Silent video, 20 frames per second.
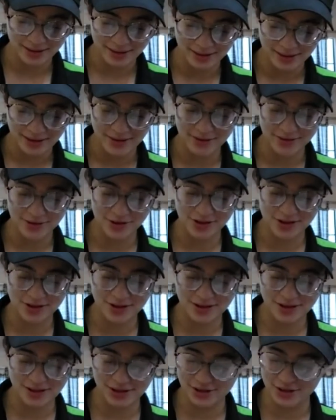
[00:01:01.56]
You know, just
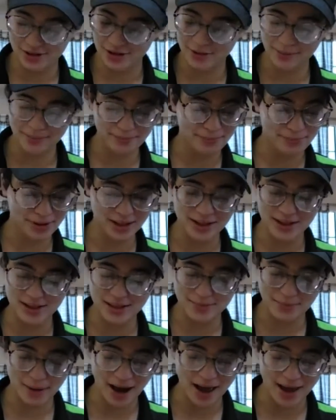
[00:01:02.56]
them big
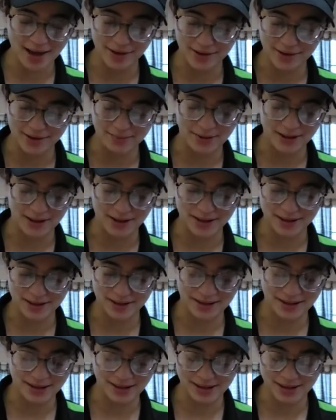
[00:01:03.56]
smiles,
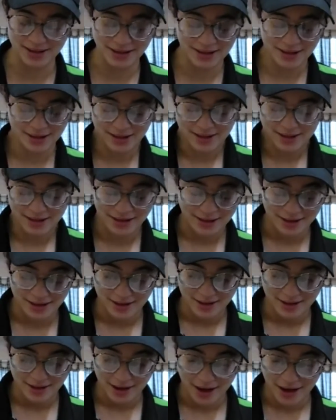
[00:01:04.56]
because
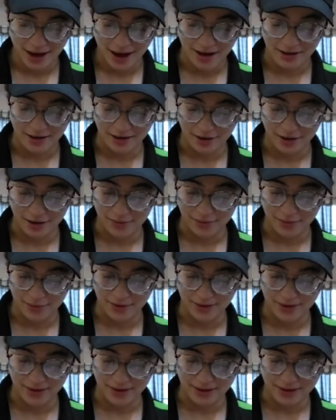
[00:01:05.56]
I don't know,
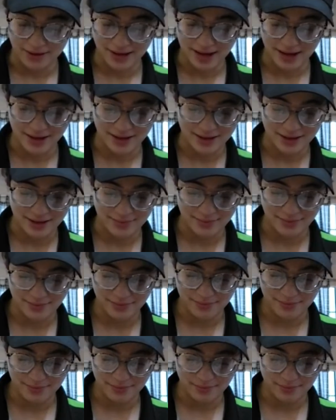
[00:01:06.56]
everyone thinks
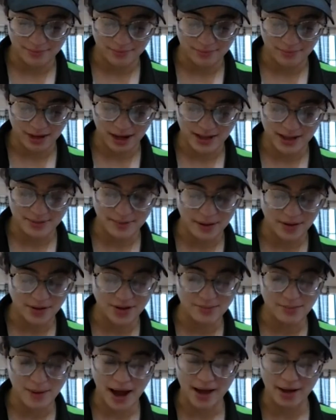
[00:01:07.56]
I spelled
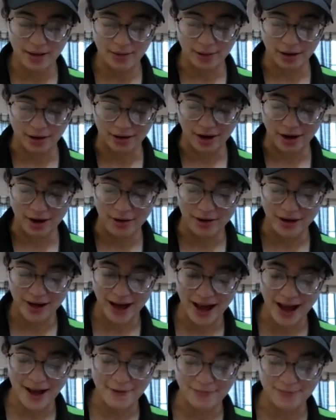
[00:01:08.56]
smile wrong.
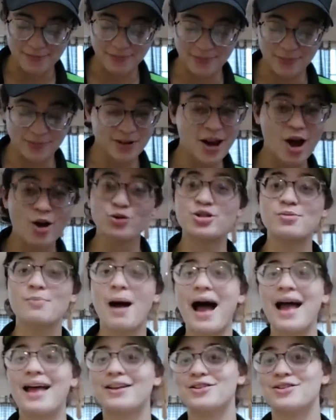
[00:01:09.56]
Okay, no
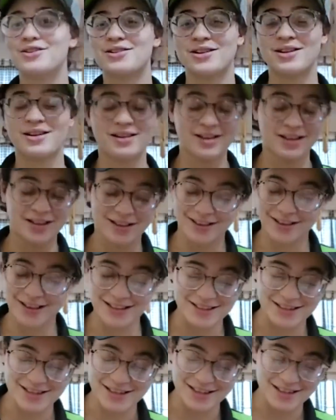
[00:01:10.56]
smiles.
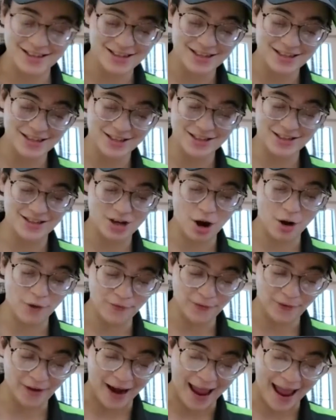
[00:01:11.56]
Let's go
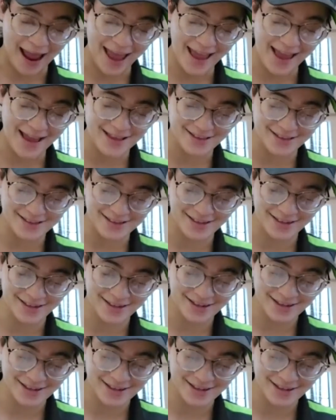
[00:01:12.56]
for hate.